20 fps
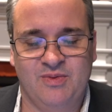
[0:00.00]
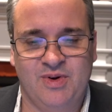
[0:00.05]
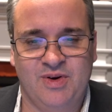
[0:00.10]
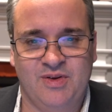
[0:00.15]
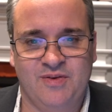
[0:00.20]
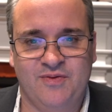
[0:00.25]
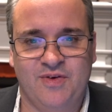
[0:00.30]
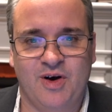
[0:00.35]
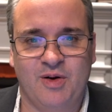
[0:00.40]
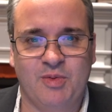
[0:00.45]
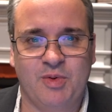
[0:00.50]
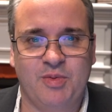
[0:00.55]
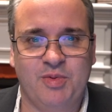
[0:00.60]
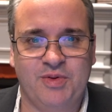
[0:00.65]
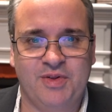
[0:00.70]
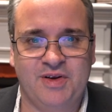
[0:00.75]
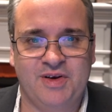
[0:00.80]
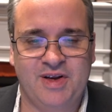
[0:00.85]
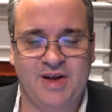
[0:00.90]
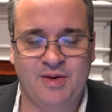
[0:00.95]
when the farmer
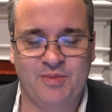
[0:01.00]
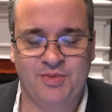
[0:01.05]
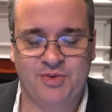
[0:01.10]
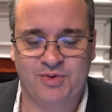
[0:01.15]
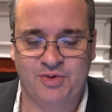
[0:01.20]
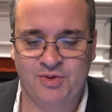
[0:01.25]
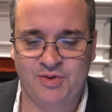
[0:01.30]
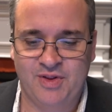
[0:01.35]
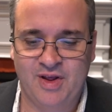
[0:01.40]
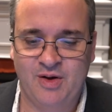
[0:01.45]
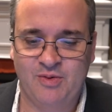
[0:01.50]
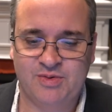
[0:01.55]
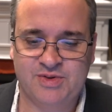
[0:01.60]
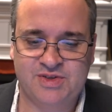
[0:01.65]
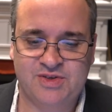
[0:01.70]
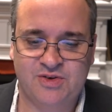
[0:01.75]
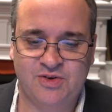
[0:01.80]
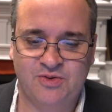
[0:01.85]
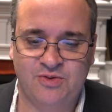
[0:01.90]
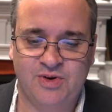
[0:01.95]
put the dam through, and that
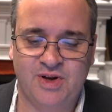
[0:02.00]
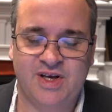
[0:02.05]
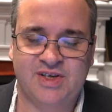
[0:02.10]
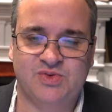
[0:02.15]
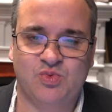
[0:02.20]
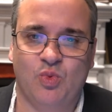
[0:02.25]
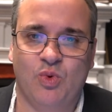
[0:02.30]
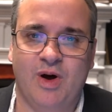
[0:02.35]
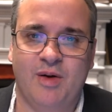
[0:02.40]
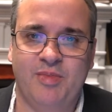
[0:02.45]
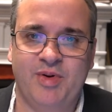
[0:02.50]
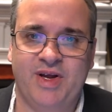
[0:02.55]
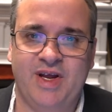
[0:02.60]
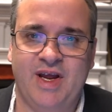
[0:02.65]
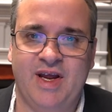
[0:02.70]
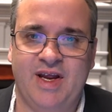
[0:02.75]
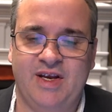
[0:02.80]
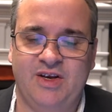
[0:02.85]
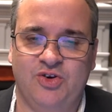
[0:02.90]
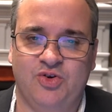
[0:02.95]
was known as
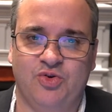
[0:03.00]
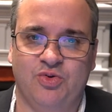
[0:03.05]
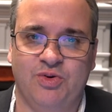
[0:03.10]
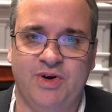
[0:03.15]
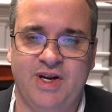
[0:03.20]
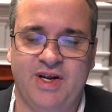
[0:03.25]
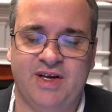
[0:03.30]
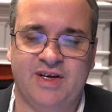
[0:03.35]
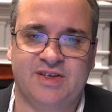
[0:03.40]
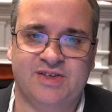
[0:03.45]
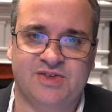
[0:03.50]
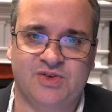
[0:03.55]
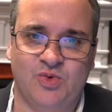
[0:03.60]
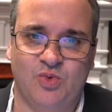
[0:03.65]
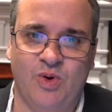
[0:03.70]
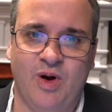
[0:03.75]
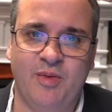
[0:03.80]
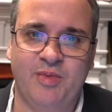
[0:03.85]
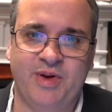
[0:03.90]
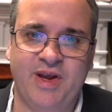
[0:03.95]
Wabukayne Creek. And so
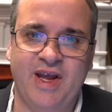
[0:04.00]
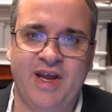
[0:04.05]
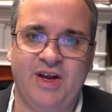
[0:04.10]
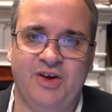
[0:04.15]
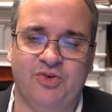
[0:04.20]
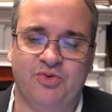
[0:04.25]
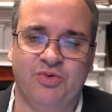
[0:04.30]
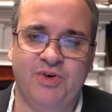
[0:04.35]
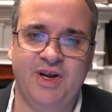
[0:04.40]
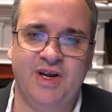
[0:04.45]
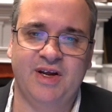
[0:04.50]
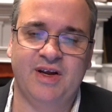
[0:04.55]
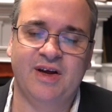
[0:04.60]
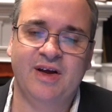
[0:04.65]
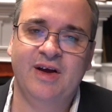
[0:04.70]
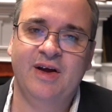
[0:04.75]
Wabukayne Creek